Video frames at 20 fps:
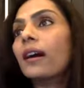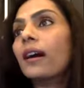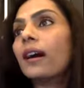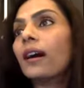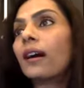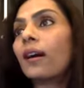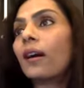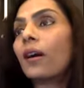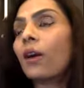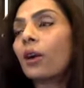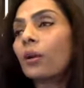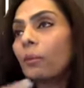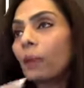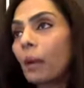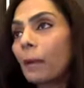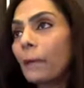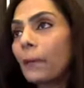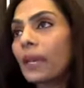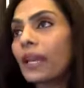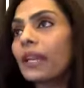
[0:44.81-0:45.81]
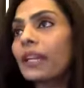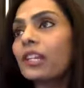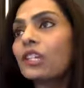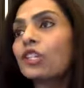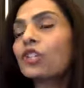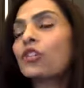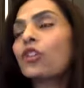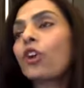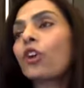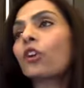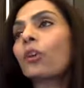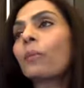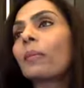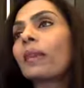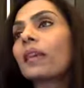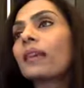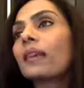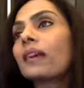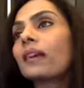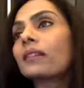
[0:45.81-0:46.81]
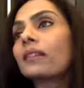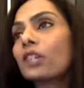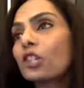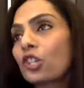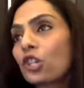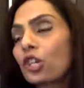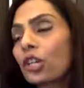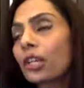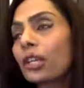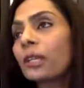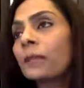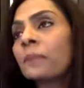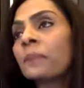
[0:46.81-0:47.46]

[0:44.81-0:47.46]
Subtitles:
on my page, Dr. Meghna Dixit,